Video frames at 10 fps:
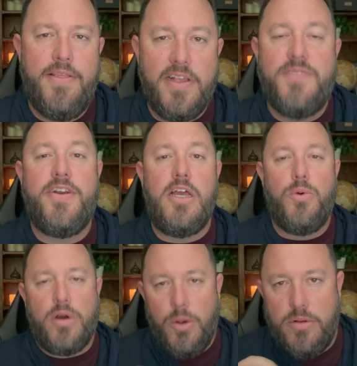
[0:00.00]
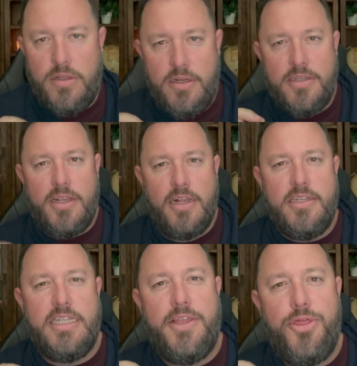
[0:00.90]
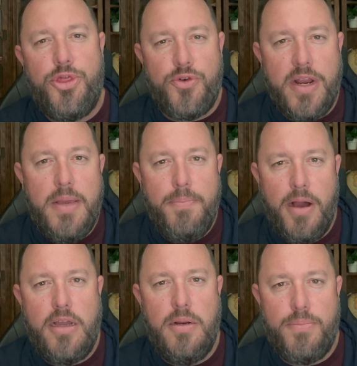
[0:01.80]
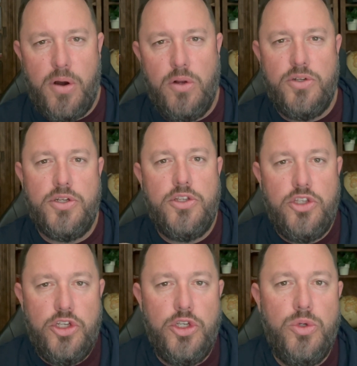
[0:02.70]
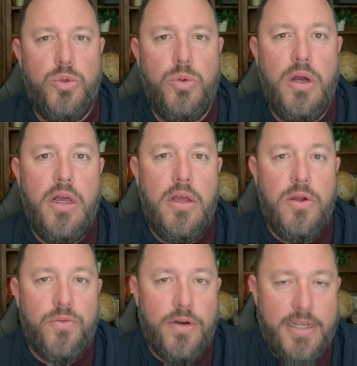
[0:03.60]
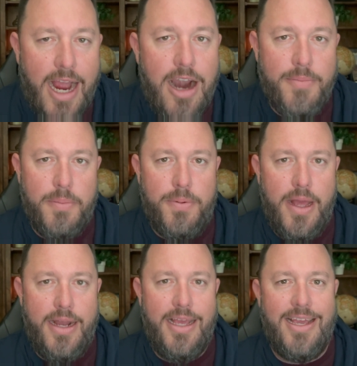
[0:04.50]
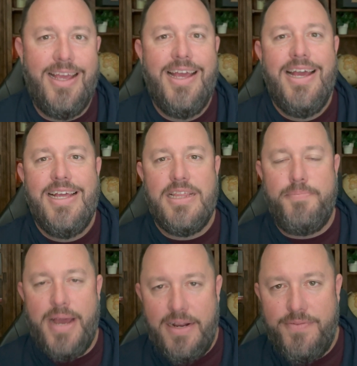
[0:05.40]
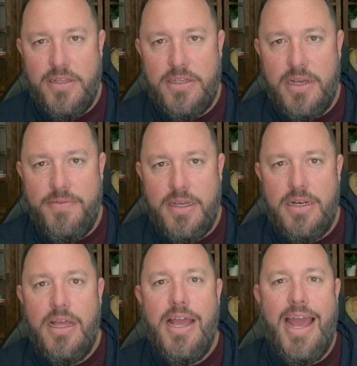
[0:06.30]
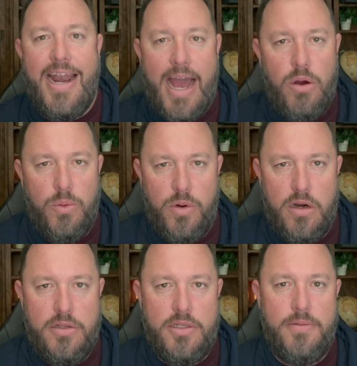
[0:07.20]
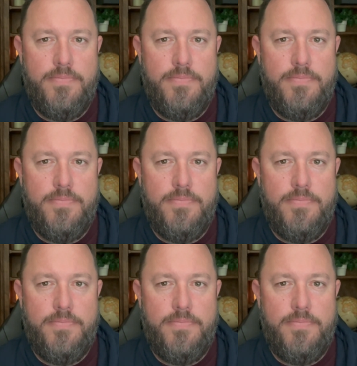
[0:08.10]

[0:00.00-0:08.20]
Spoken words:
In this video, we're going to discuss the 3-bucket approach to retirement planning, the benefits of it, and how it works.